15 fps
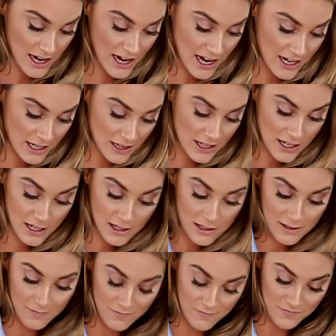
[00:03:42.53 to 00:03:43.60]
anything,
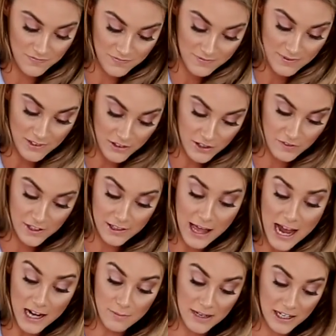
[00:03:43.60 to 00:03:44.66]
or if you're
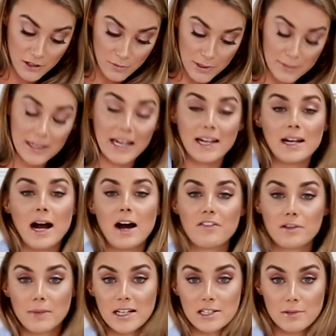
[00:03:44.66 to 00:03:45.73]
like me, you'll probably eat half the
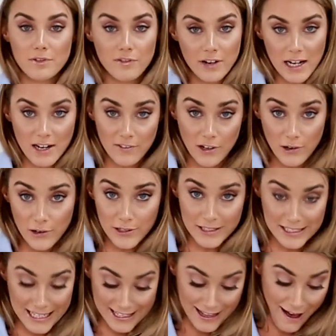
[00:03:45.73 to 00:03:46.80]
mixture before it even goes
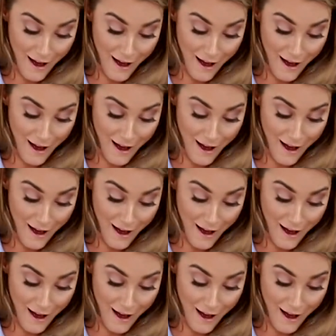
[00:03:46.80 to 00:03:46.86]
in the